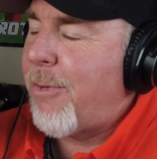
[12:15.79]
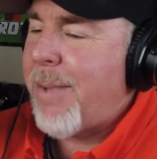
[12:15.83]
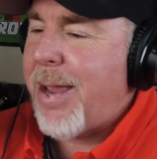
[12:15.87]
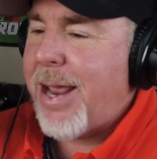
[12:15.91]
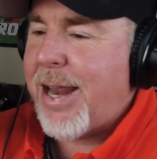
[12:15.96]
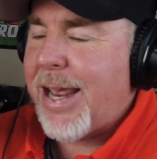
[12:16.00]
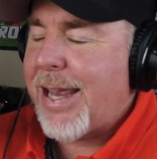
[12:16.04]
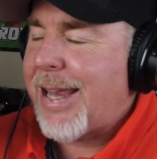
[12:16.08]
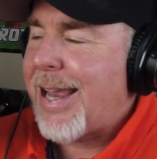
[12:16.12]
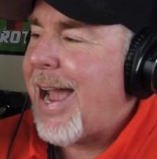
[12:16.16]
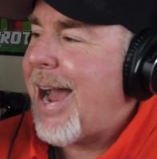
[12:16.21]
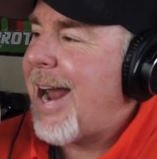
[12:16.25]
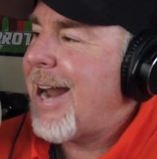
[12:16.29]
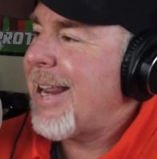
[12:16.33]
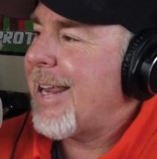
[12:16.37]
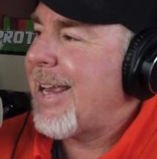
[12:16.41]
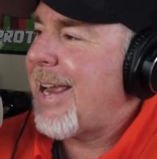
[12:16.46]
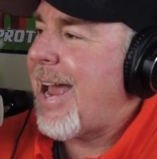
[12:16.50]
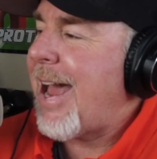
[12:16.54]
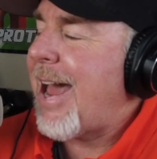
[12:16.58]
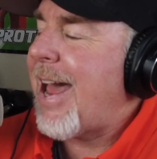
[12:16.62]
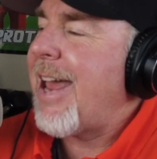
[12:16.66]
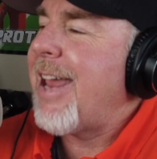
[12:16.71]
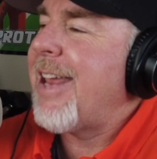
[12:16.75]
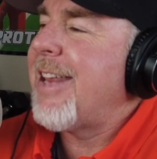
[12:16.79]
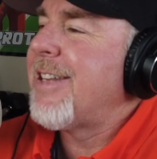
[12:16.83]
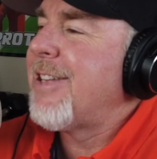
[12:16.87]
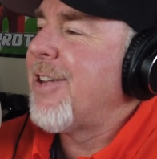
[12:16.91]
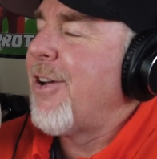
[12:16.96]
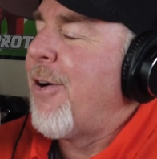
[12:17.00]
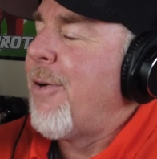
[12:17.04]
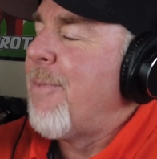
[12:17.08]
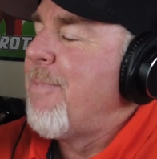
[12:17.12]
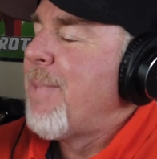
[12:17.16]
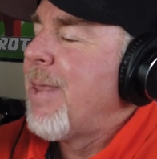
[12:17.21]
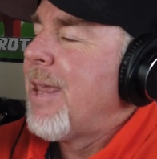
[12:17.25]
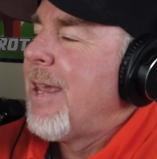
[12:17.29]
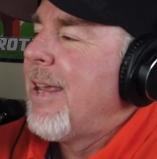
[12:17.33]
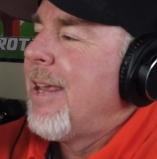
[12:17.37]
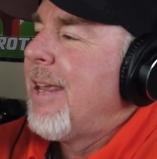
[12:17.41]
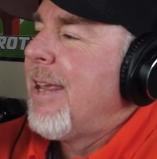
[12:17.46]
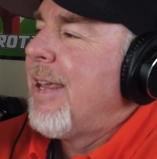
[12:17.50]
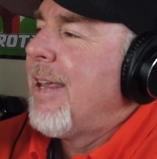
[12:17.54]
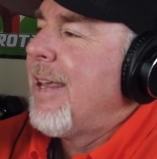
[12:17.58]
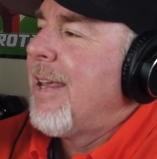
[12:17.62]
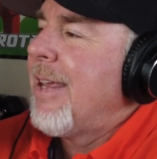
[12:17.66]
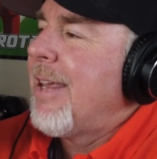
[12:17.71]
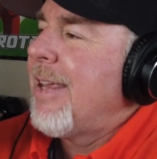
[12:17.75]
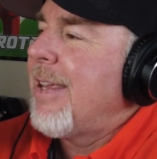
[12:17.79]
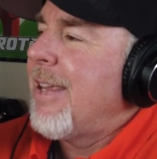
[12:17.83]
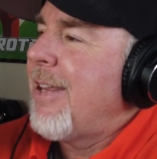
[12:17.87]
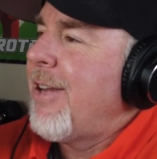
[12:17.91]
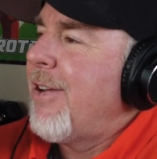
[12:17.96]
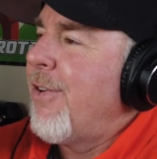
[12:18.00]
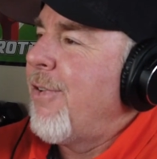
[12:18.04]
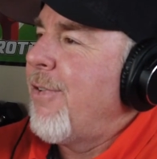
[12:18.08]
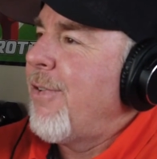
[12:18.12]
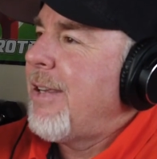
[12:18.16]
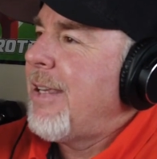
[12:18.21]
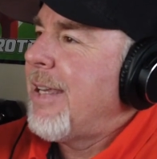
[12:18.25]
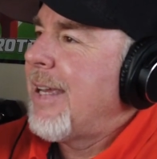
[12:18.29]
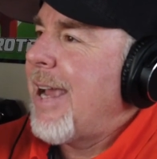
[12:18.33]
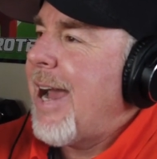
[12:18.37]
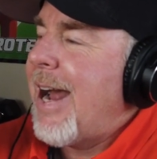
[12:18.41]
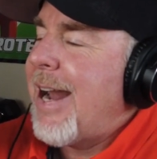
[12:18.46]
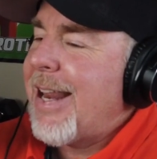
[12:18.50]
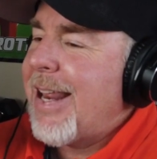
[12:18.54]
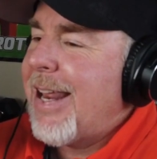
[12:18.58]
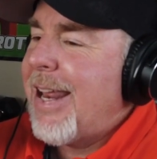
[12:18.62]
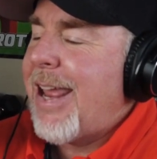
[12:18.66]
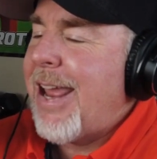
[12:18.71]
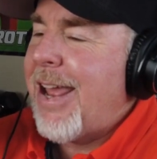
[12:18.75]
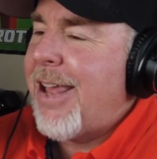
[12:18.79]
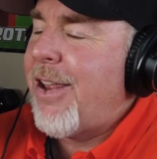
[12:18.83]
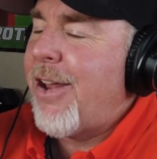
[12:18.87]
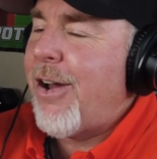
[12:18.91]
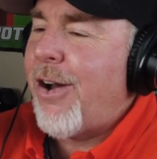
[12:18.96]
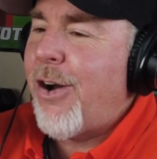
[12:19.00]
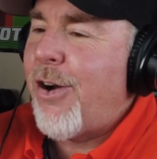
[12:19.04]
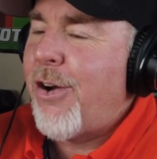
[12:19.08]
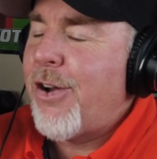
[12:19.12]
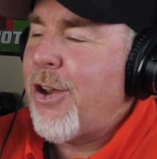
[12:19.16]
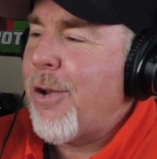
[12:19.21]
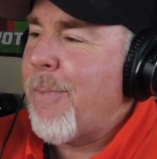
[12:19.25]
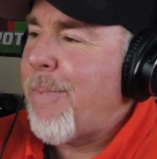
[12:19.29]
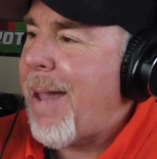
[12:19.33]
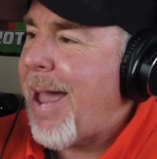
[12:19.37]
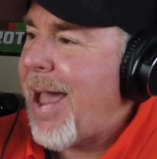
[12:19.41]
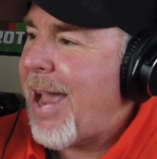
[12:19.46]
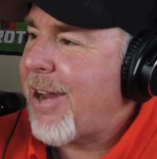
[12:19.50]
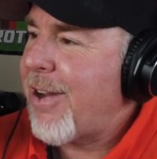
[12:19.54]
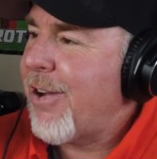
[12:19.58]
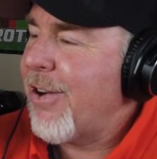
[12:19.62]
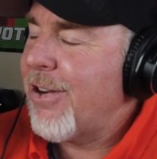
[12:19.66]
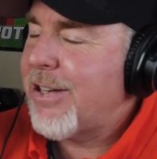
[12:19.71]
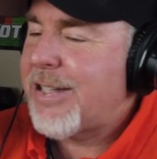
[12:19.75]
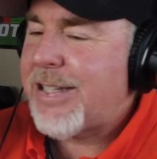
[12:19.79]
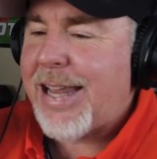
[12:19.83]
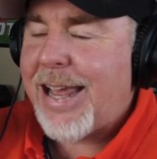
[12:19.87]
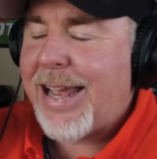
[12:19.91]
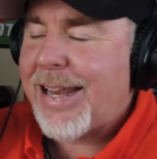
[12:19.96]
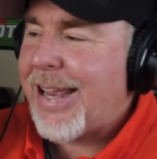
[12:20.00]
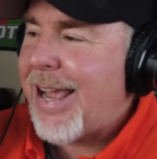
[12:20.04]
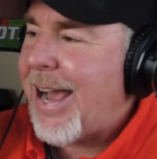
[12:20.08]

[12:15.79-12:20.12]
Oh, man, I got a guy. So, mm-hmm. You know, you got to, and oh, your back hurts?